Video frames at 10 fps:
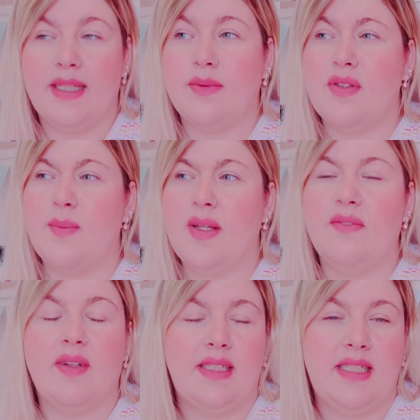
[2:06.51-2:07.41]
It was something
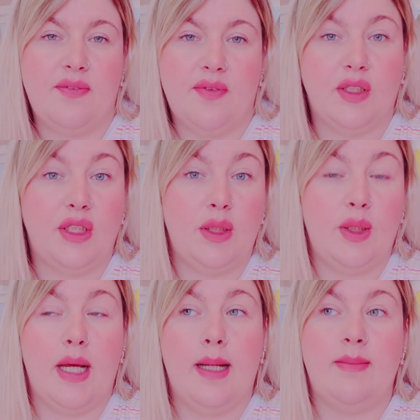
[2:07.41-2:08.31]
really different.
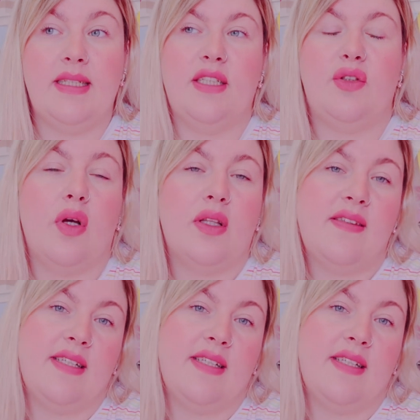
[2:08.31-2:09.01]
She did a draw this